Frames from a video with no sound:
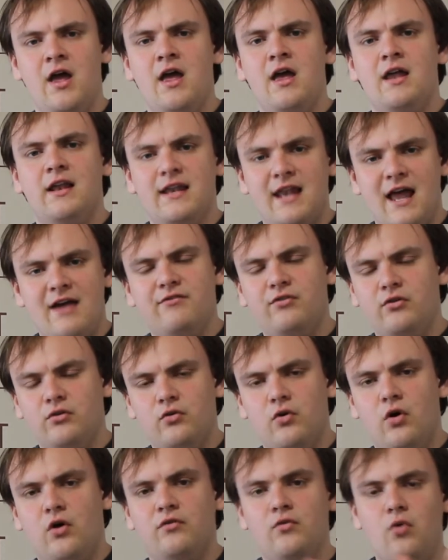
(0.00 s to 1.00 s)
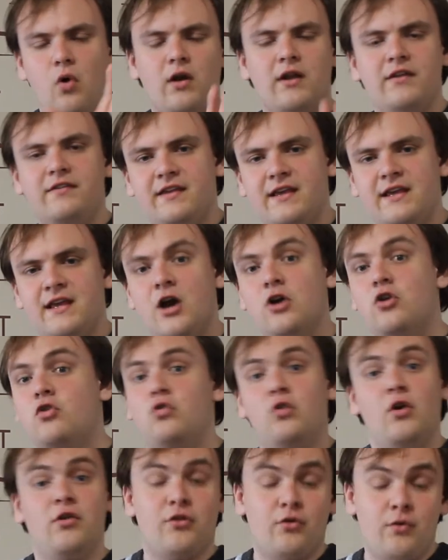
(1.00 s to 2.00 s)
level of quality
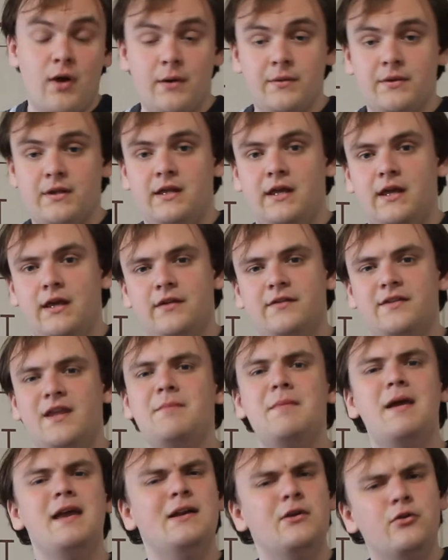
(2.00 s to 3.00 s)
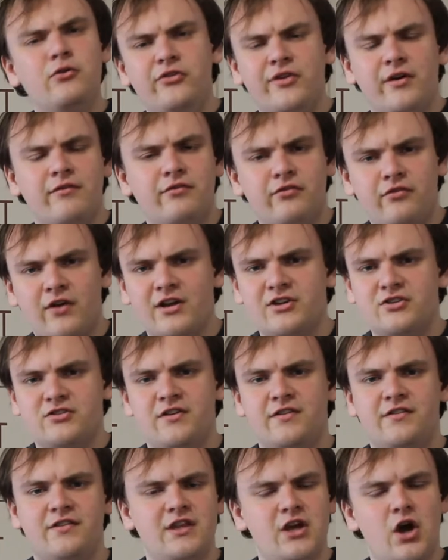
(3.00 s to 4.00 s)
throughout the years. It may lose some
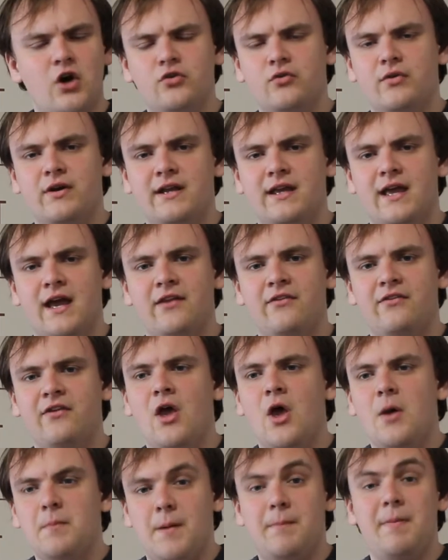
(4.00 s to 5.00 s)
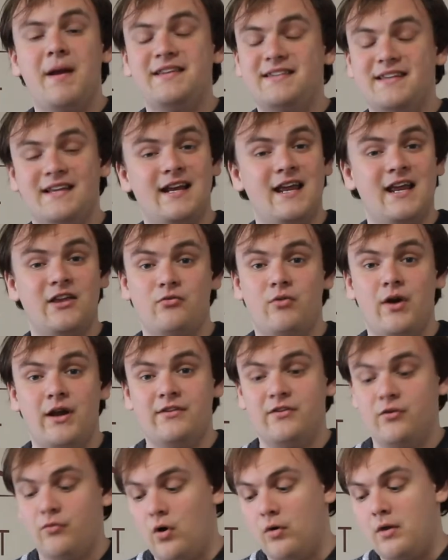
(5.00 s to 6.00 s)
freshness the older it gets, but basically it's ready
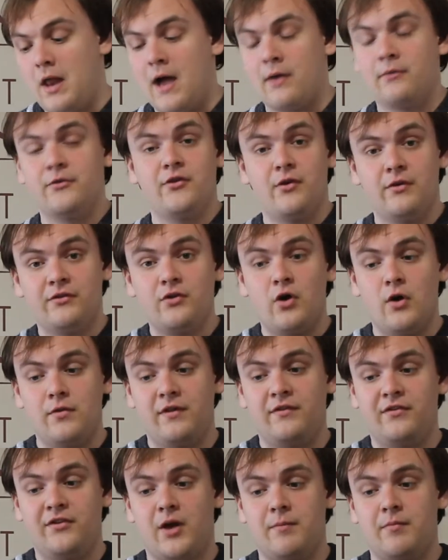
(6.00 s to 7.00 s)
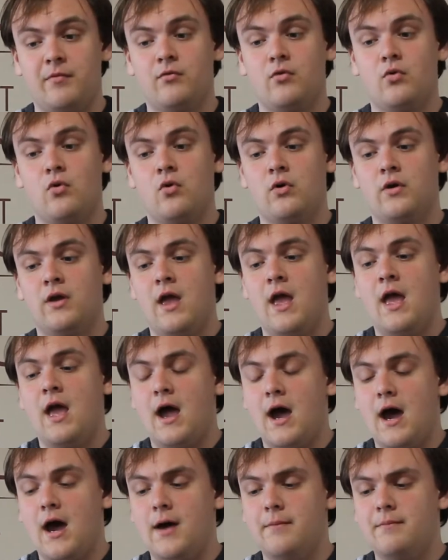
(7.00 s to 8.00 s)
to roll out. So it's got this type of cork.
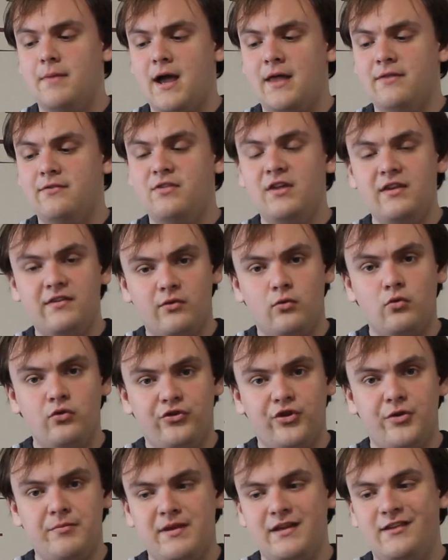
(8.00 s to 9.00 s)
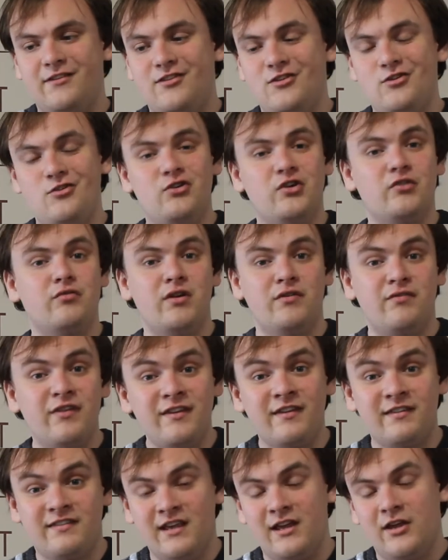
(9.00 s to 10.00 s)
And this also means that you can
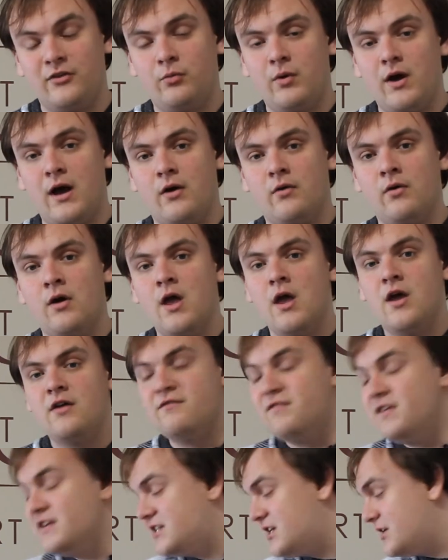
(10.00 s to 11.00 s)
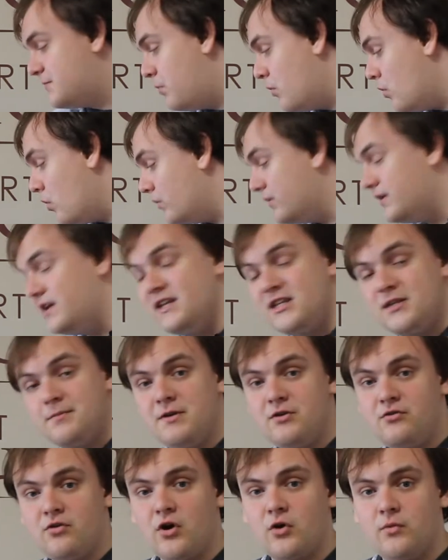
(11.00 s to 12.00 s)
revisit it as well. Vintage port needs to
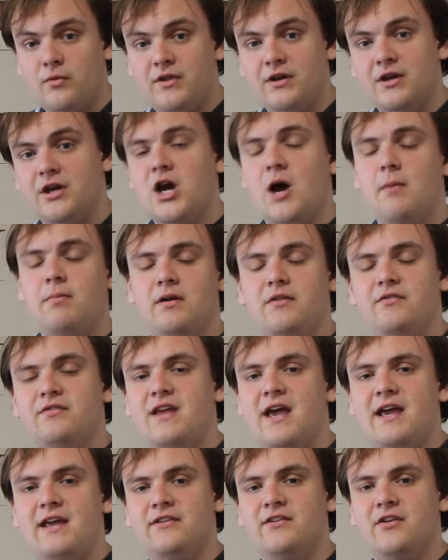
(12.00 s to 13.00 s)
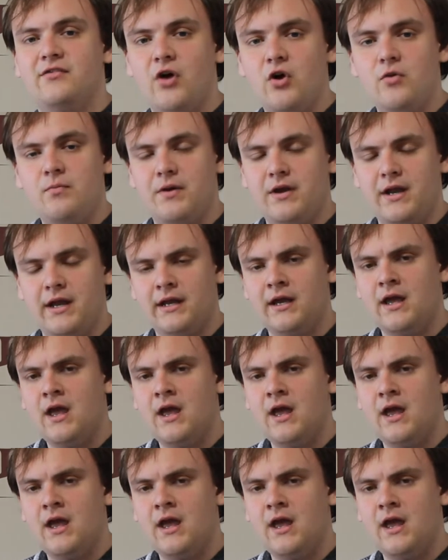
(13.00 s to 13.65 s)
be drunk within a couple of days of opening,